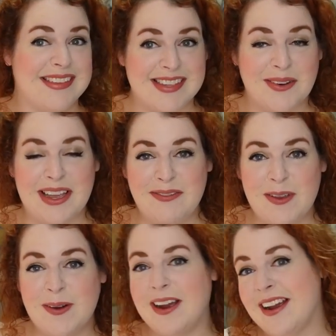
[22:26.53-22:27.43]
So if
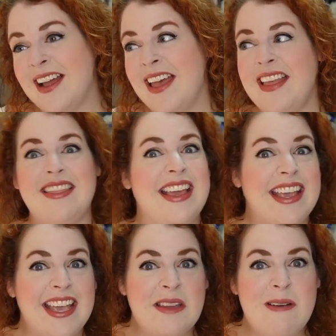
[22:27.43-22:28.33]
you are
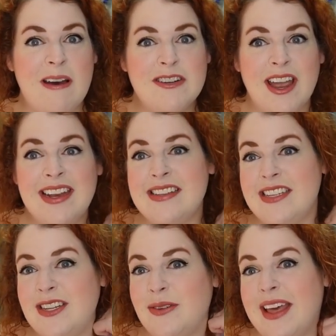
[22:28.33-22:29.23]
thinking about trying to
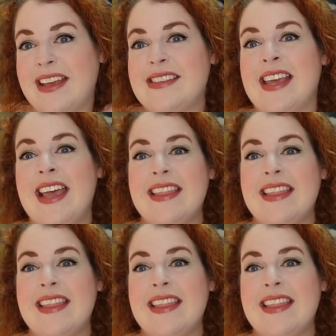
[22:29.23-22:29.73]
do this,